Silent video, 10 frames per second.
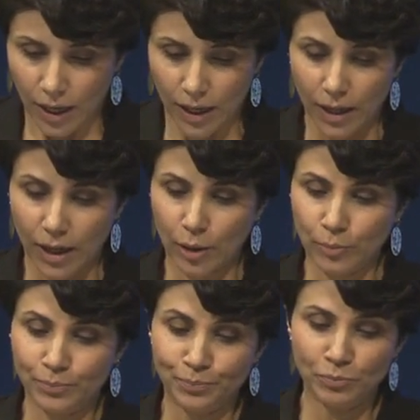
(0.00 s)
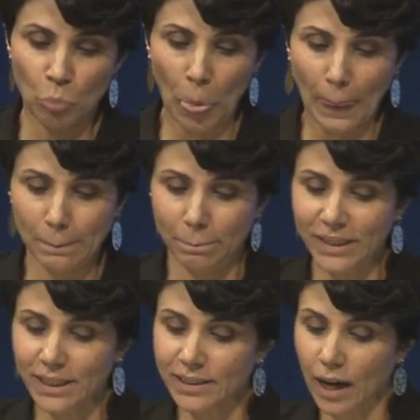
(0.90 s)
Um,
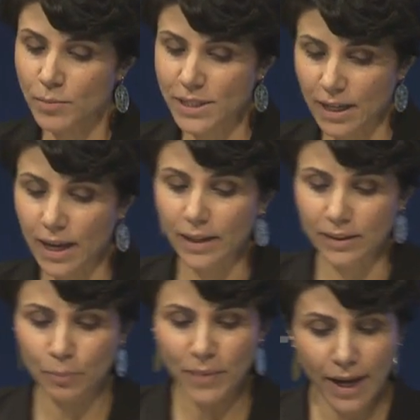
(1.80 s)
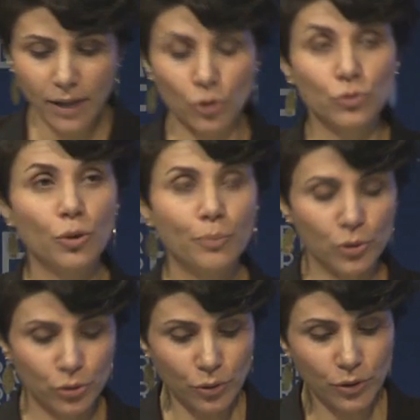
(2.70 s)
many times a debate on the
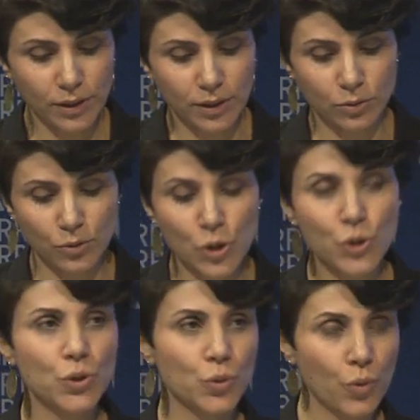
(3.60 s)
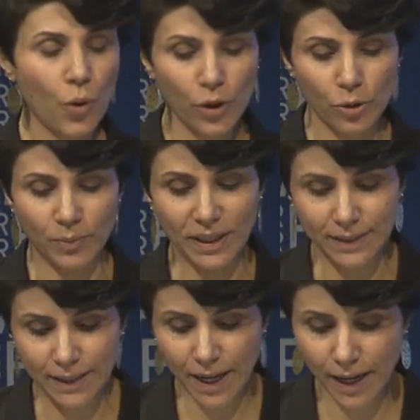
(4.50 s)
opportunity to destroy or
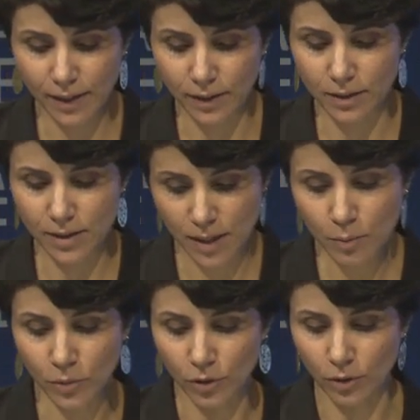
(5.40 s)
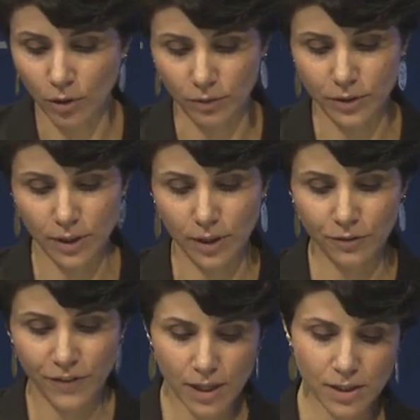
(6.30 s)
maintain the symbol of the
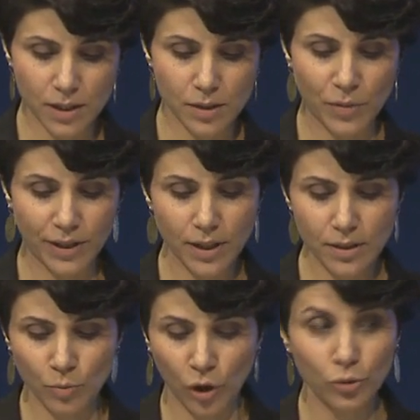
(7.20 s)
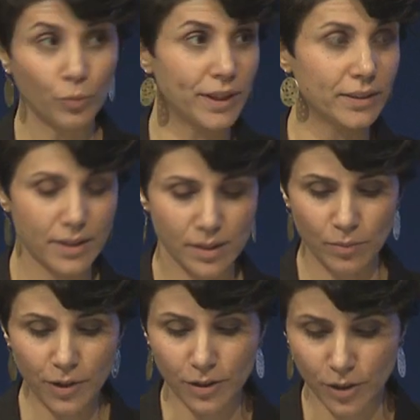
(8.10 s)
fascism and its monument has
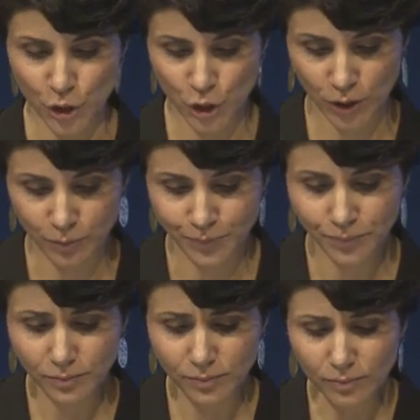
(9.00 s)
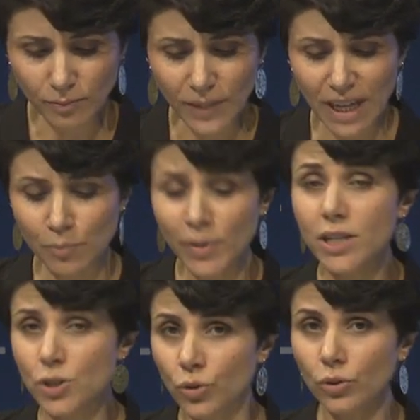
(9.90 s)
emerged. And
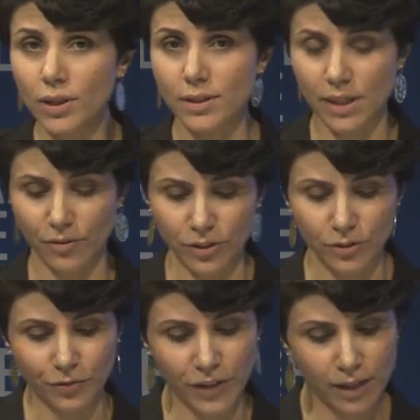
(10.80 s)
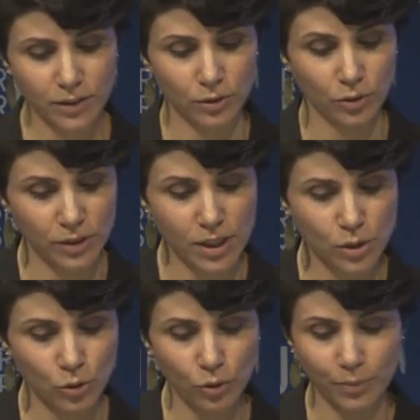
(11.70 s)
many scholars have reflected on
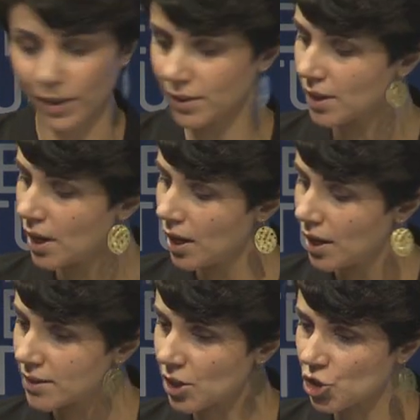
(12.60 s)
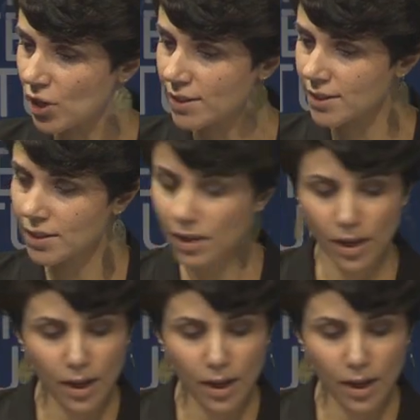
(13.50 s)
these topics, such as